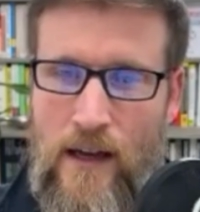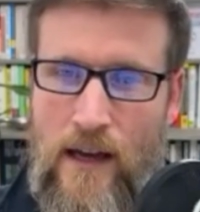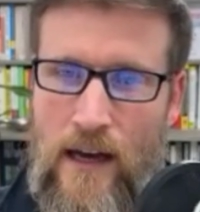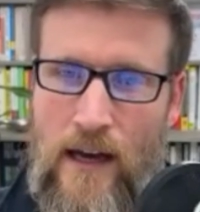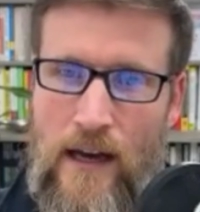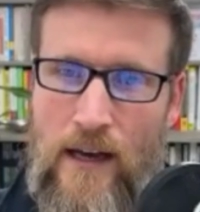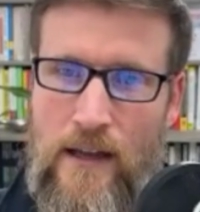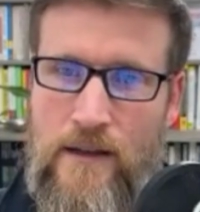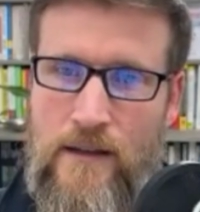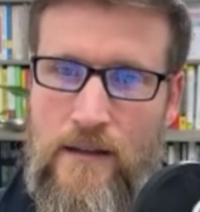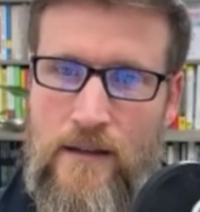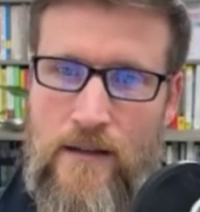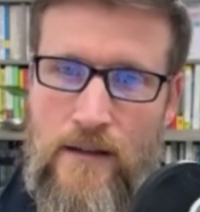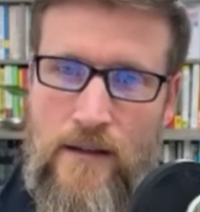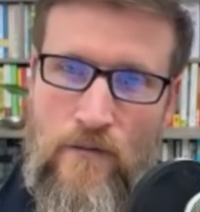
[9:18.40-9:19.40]

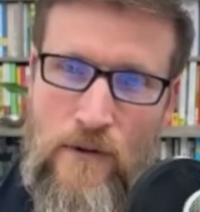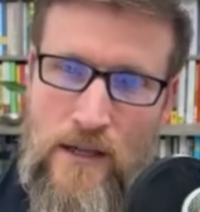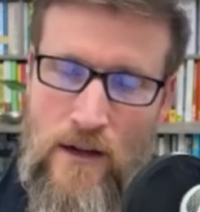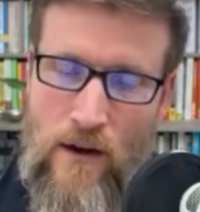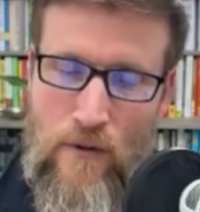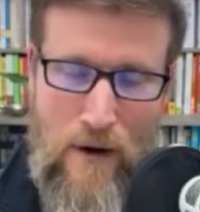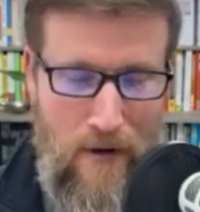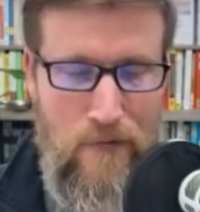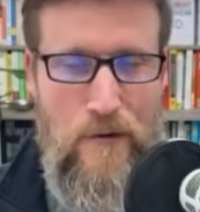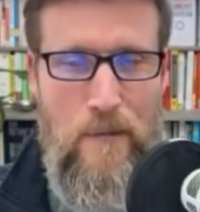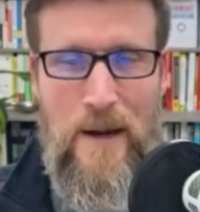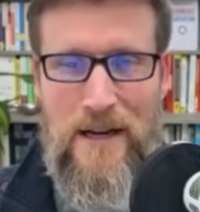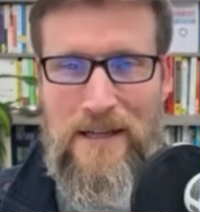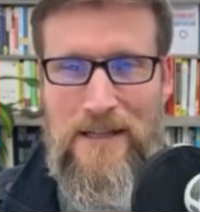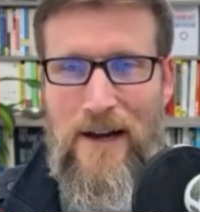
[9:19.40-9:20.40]
And the result, after a
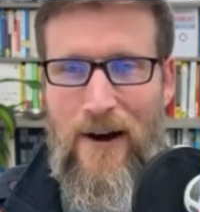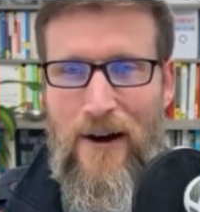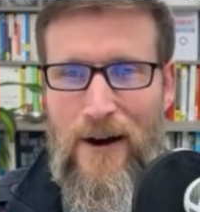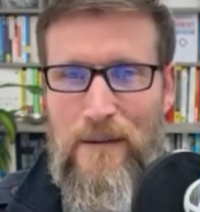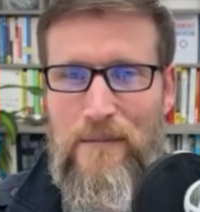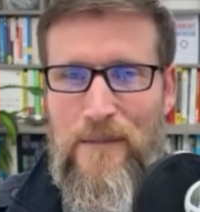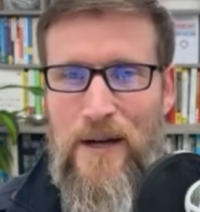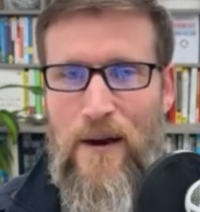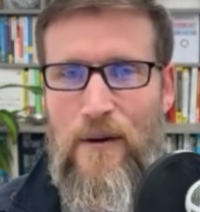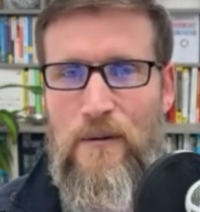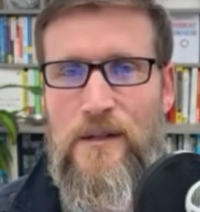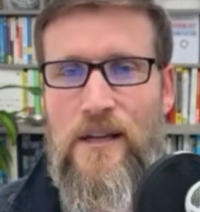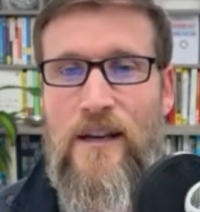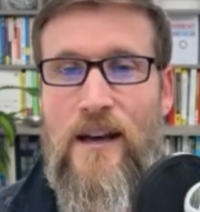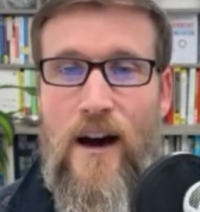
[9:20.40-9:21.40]
bit of time, it
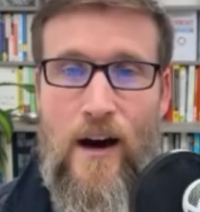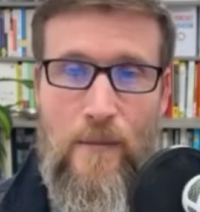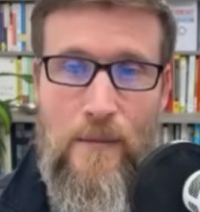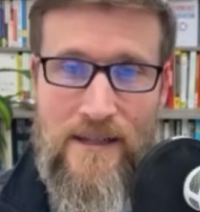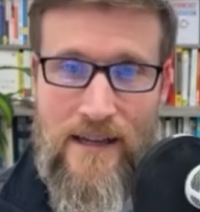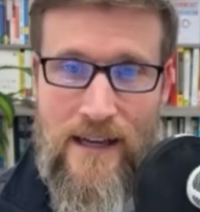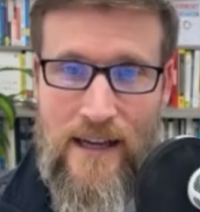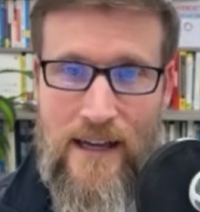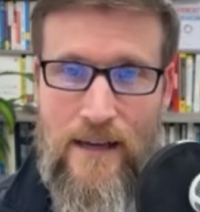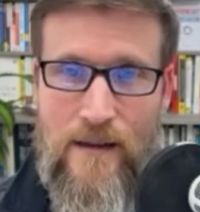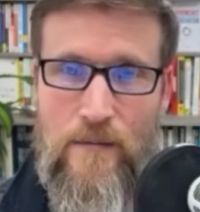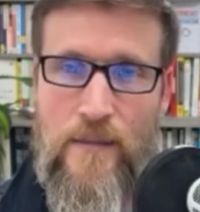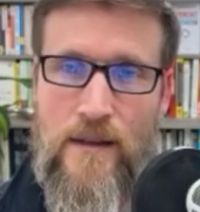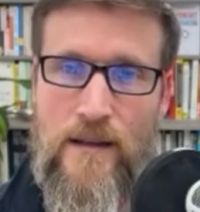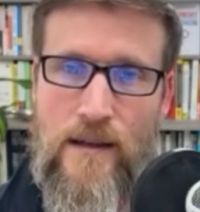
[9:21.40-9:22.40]
was a calmer
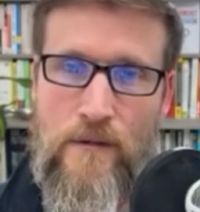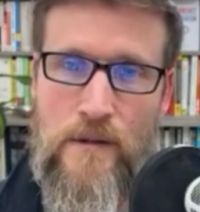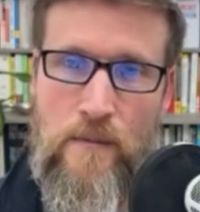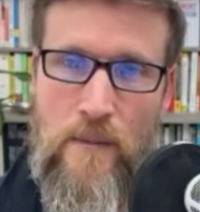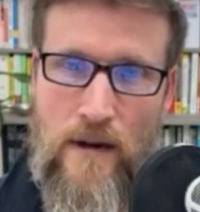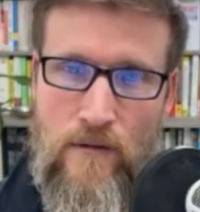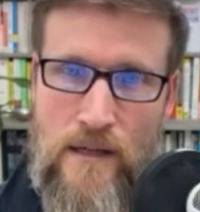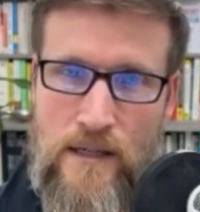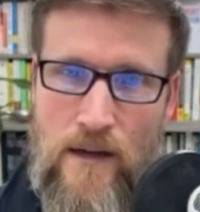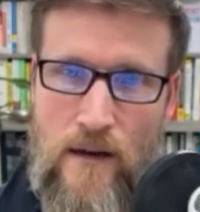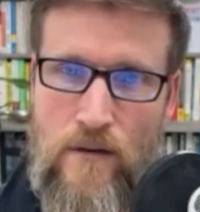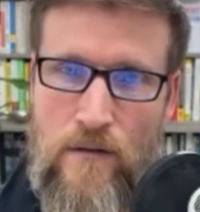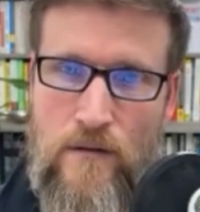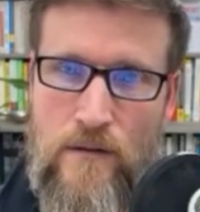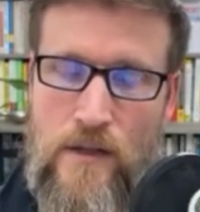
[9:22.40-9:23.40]
team. There was better
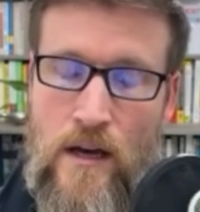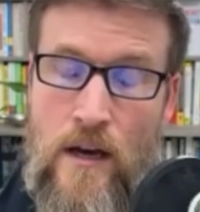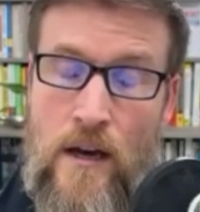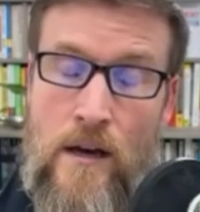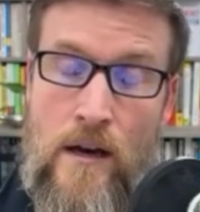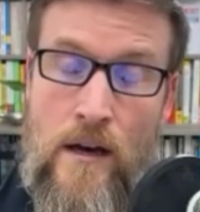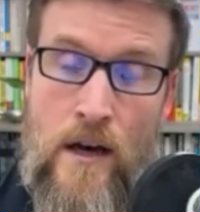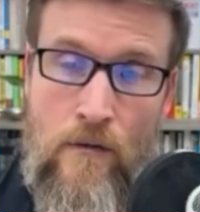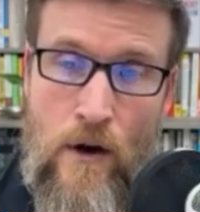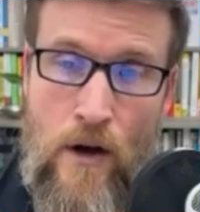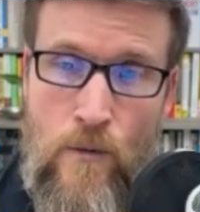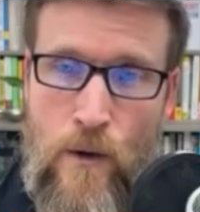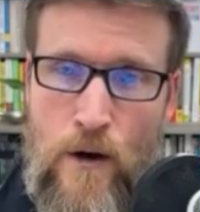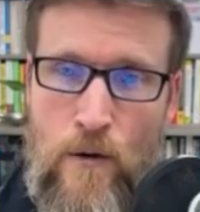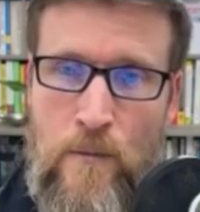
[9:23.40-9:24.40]
results. Her
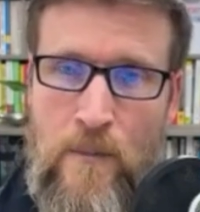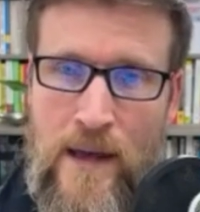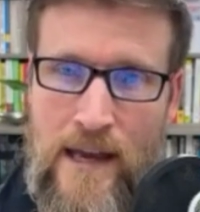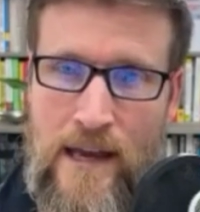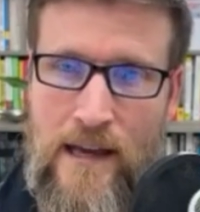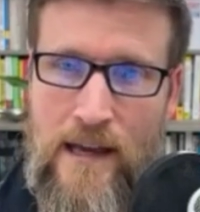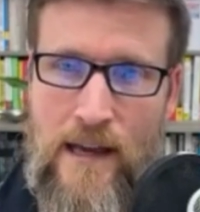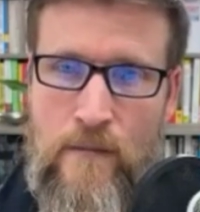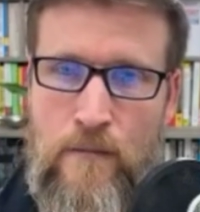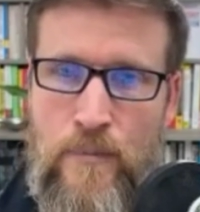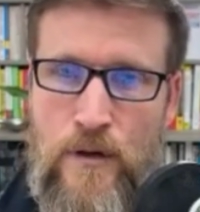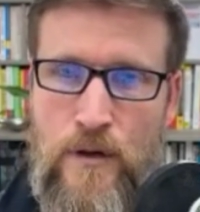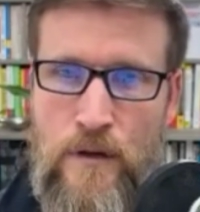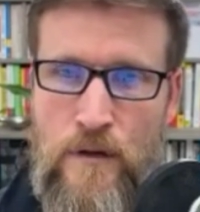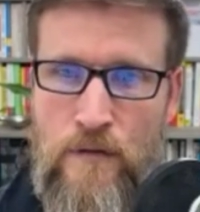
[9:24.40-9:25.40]
own well-being
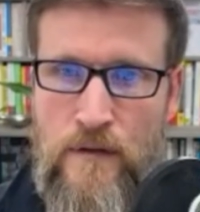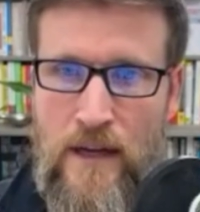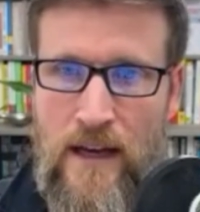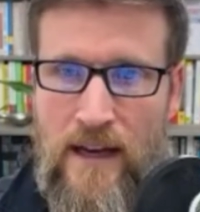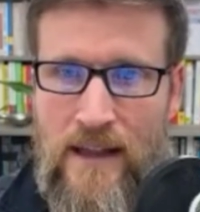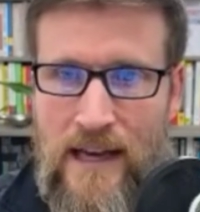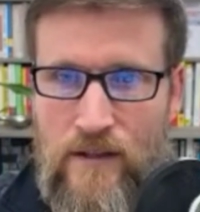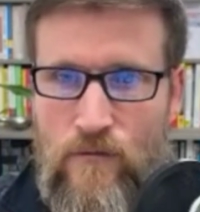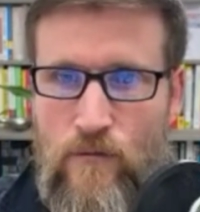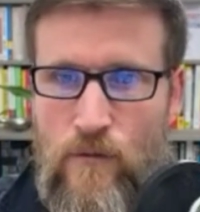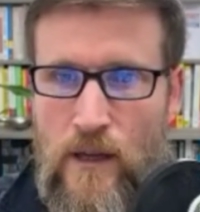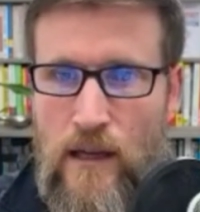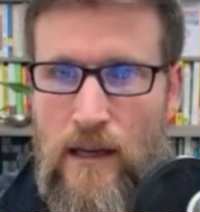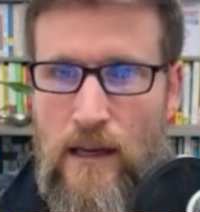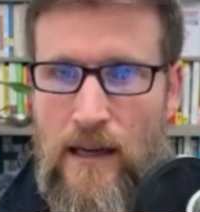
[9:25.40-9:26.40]
improved. And that's
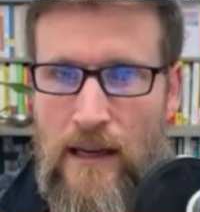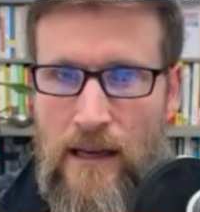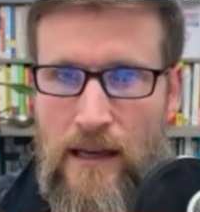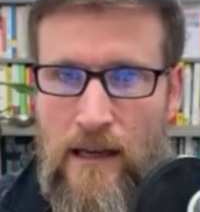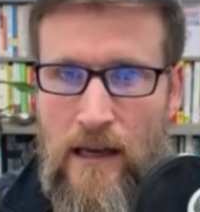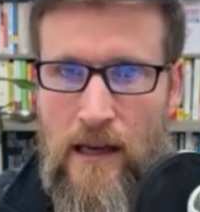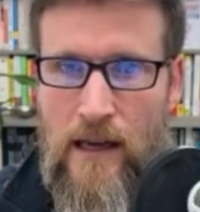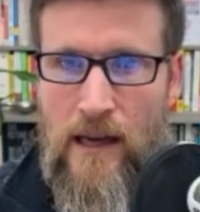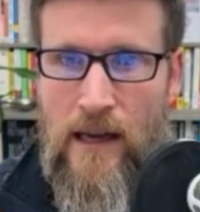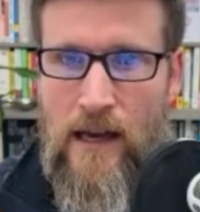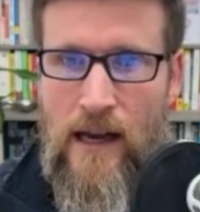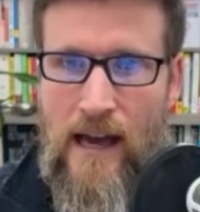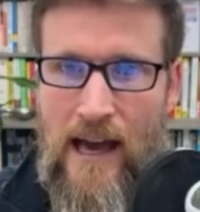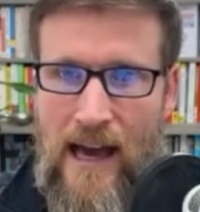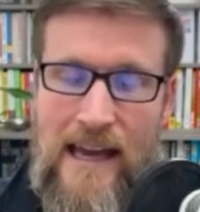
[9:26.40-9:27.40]
really
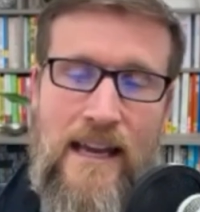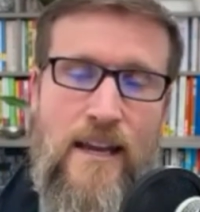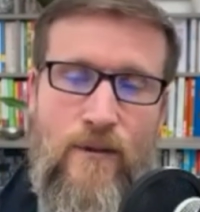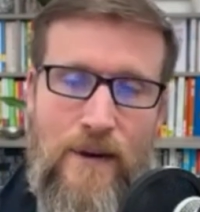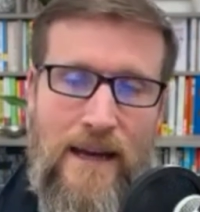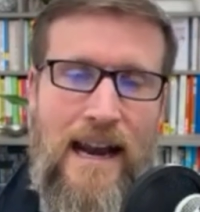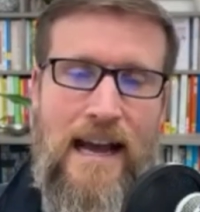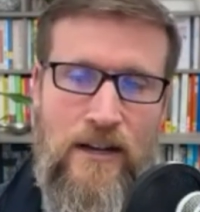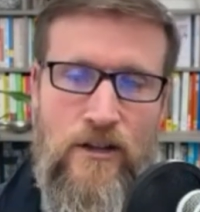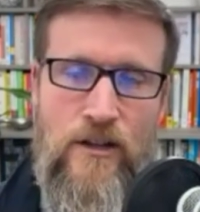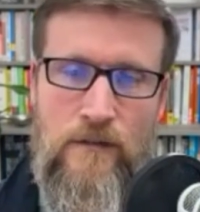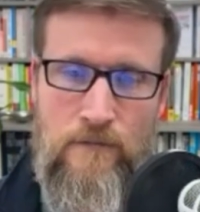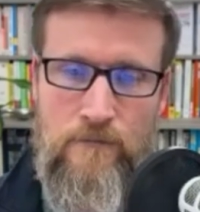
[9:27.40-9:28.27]
AQ in action.